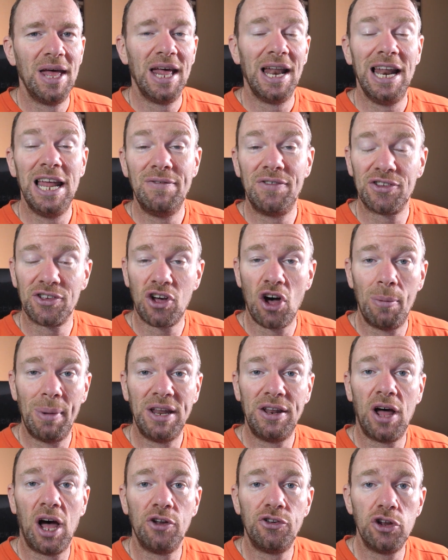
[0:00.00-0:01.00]
Leave us a
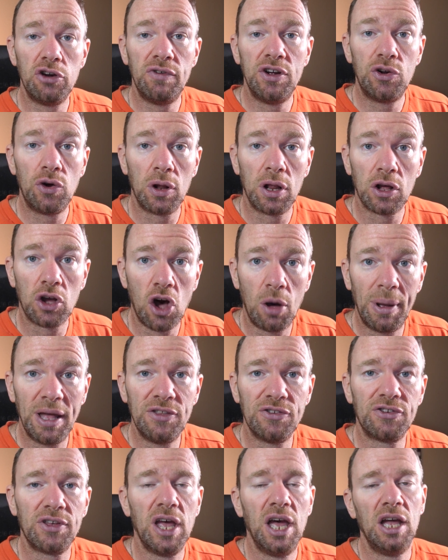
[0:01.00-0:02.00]
comment. I do read all the
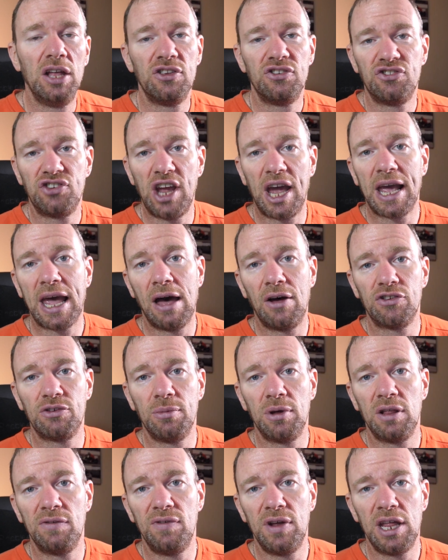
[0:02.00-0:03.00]
comments. Check out some
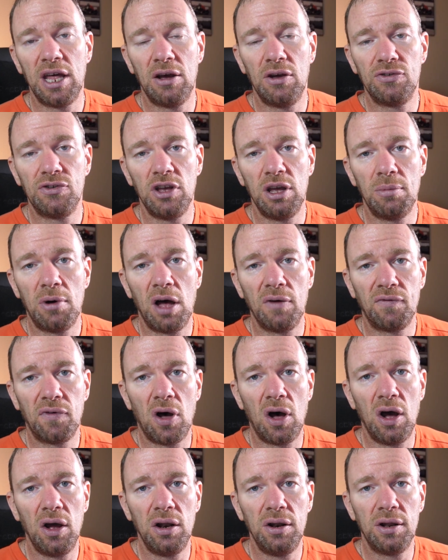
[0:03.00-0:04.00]
other videos that you might
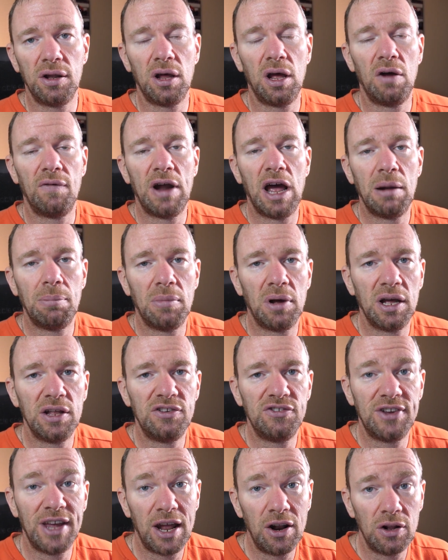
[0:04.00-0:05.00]
find around my
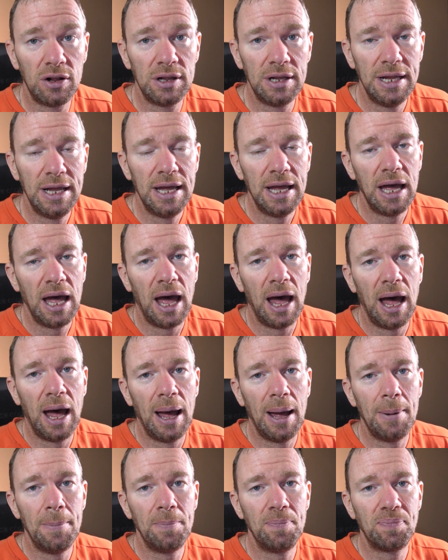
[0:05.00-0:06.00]
channel.
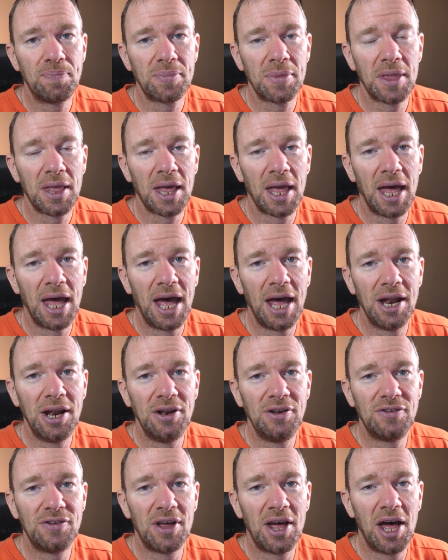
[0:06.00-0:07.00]
And
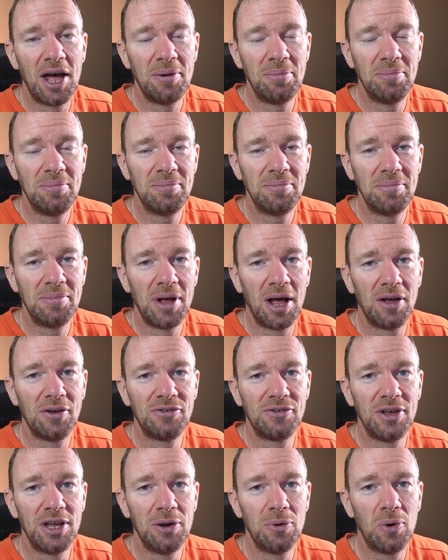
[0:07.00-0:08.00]
I'll
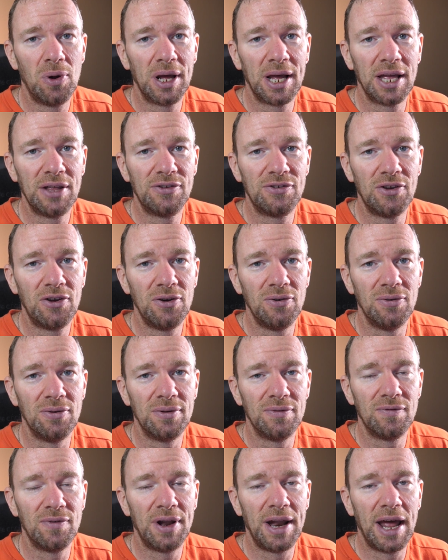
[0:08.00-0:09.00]
see you all again soon.
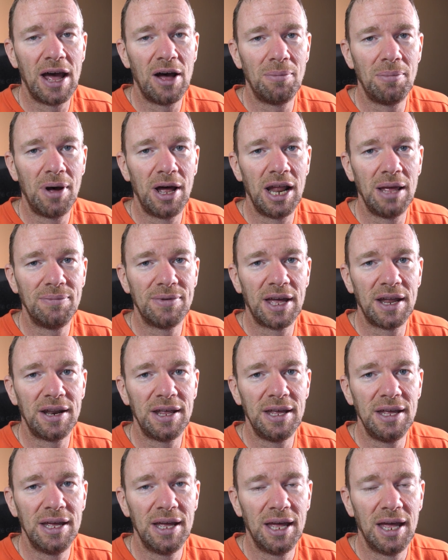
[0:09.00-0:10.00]
For now, my name's
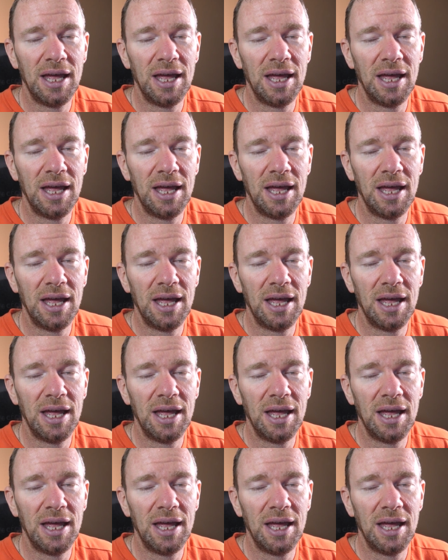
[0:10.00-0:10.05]
Andy.